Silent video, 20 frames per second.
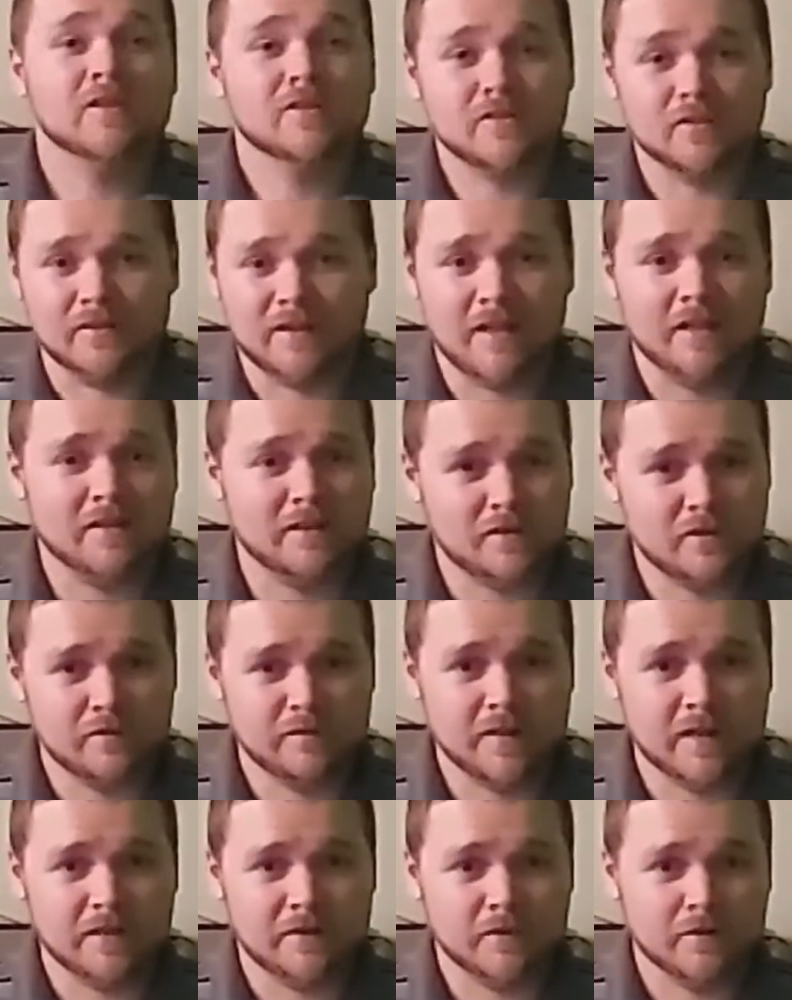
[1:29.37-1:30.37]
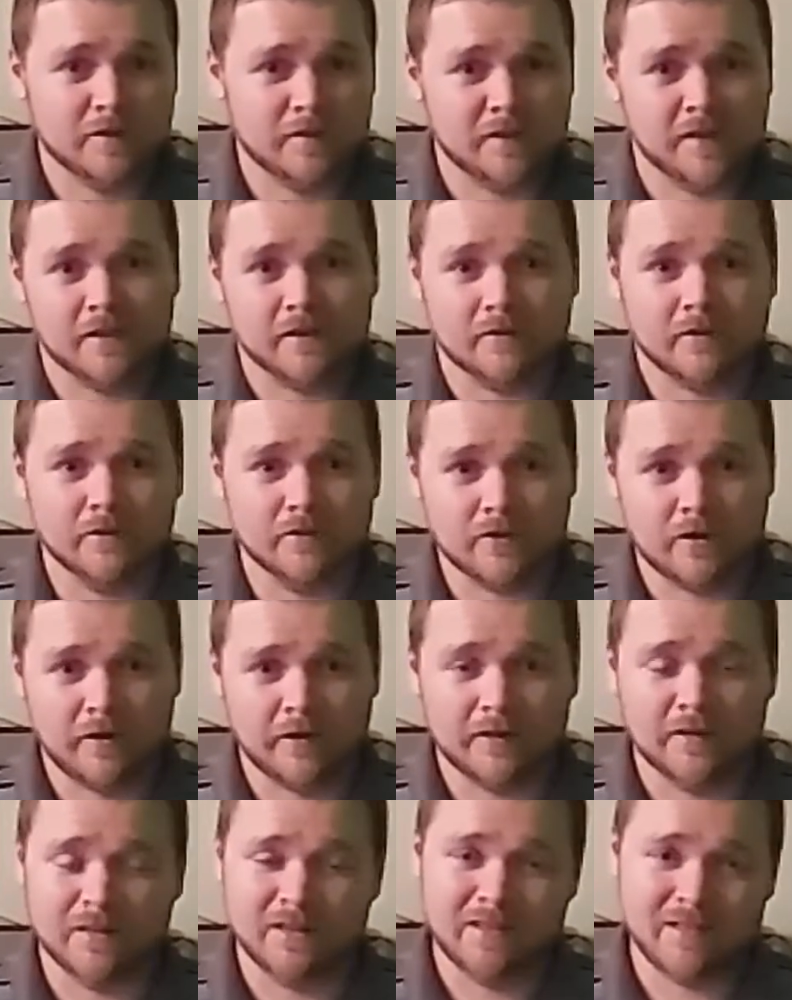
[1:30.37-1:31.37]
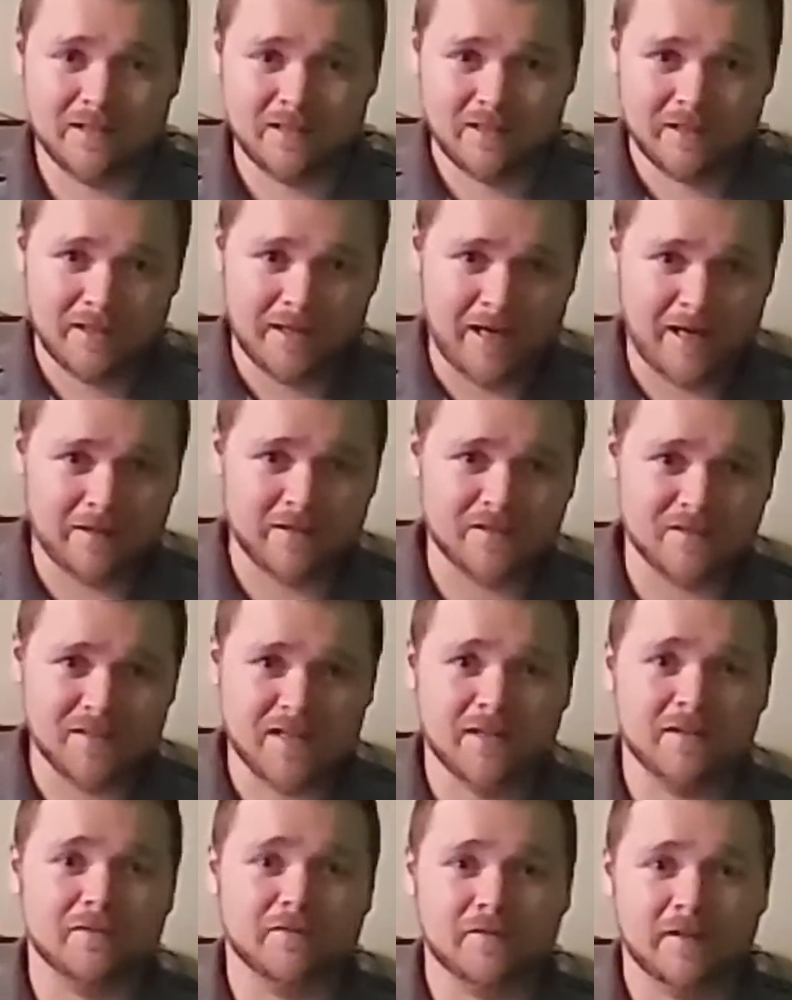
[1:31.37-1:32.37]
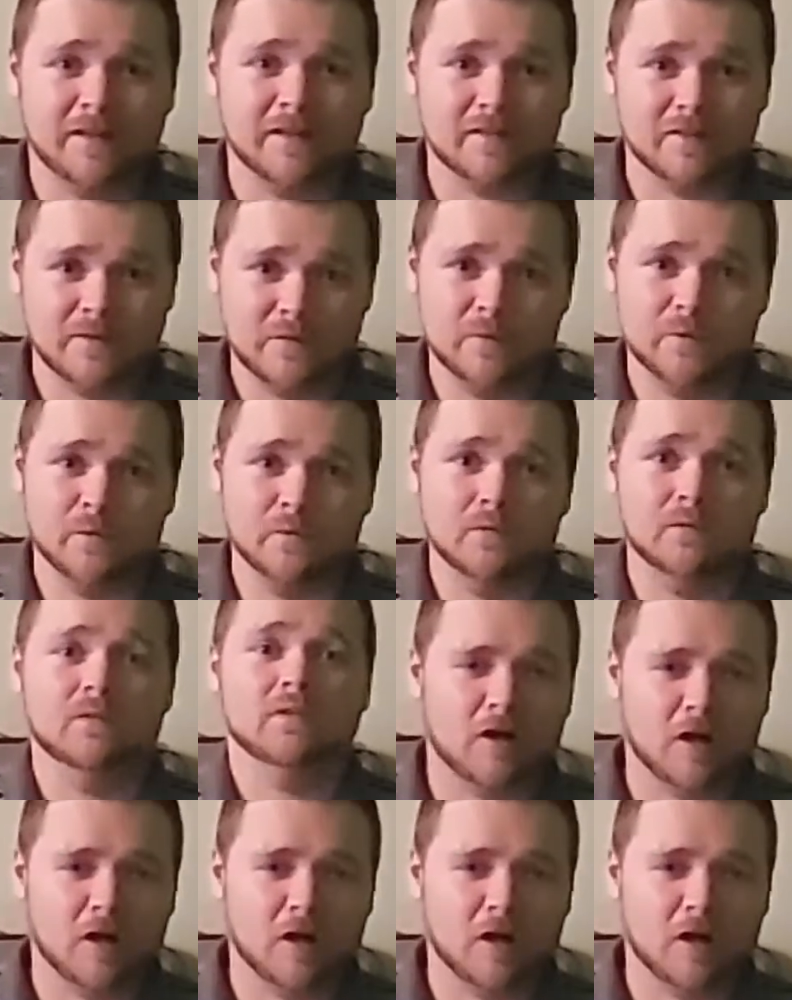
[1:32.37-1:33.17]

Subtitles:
So now that you've got through the technical jargon, how does that affect you?